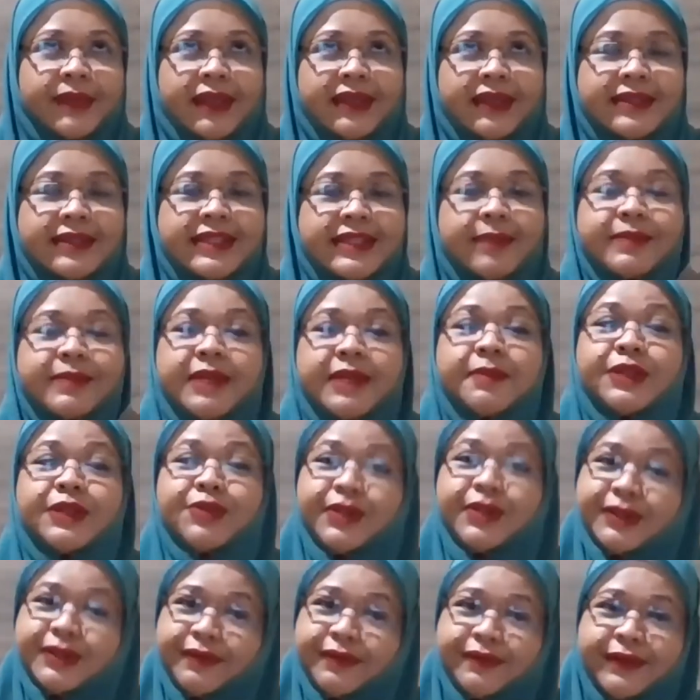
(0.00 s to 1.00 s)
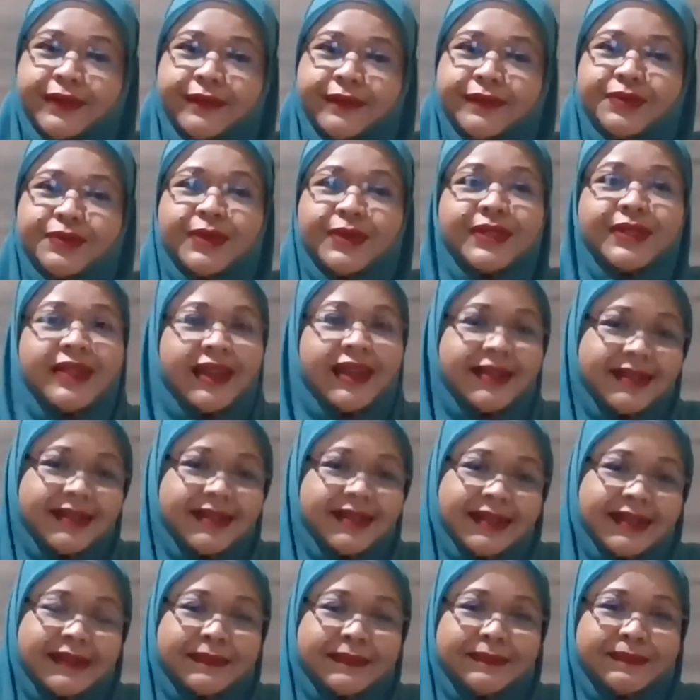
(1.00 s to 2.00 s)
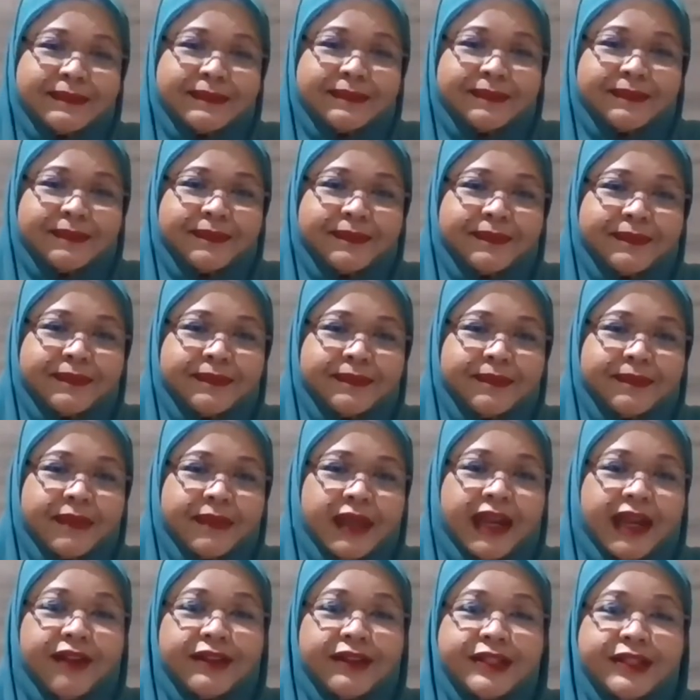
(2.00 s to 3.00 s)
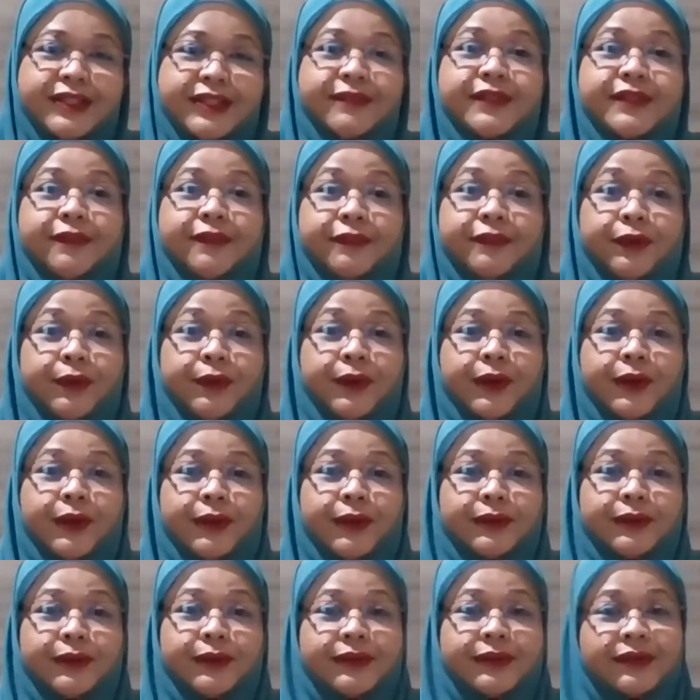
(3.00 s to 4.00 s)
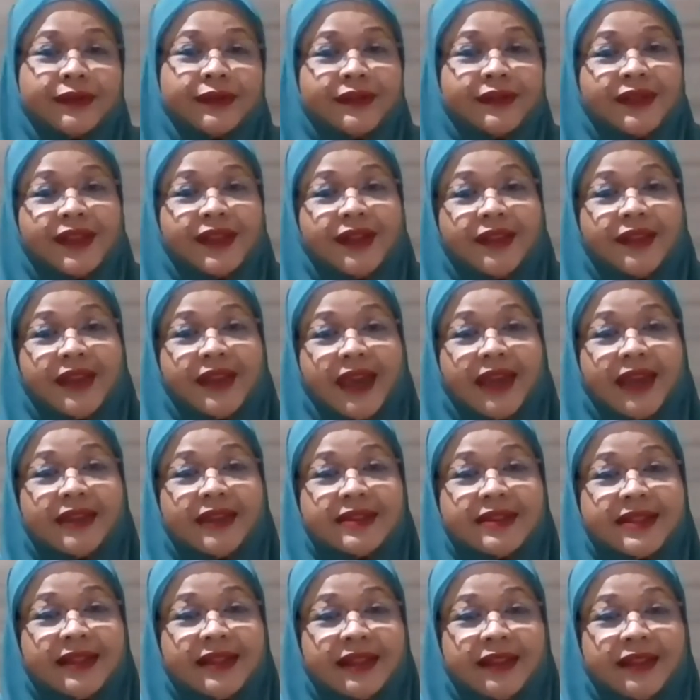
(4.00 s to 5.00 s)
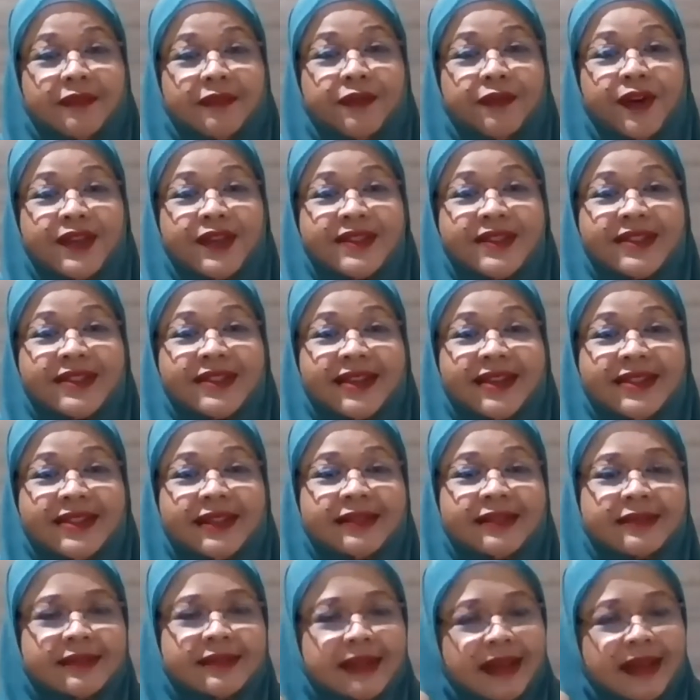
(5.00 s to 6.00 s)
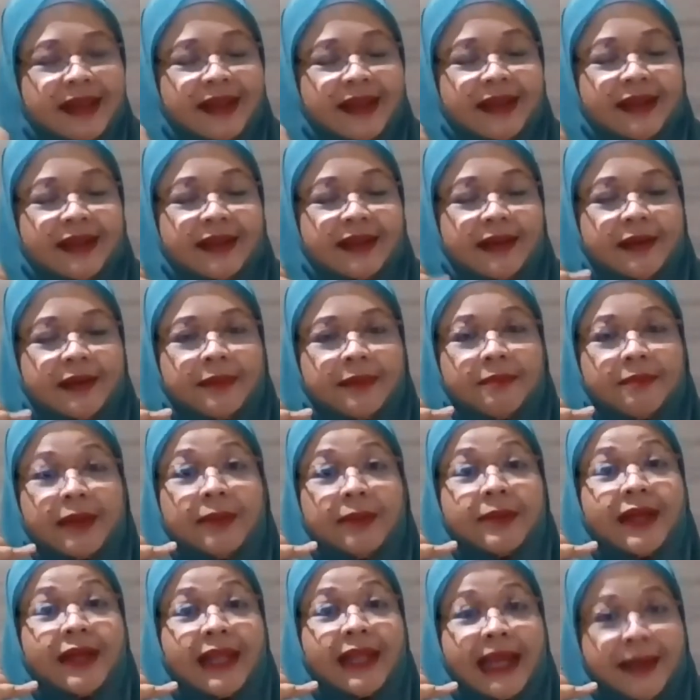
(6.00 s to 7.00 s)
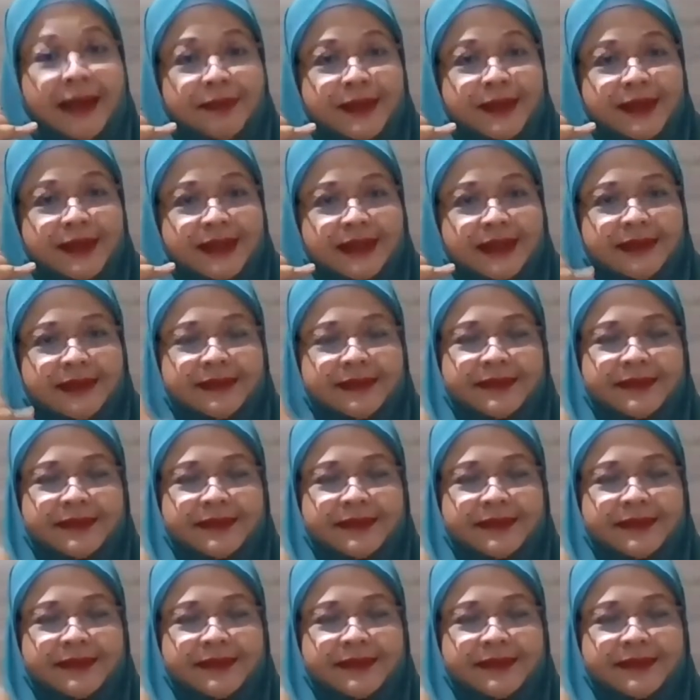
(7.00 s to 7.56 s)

September 25th, 2018, I received a phone call. On the other end, the voice said, "Mom collapsed."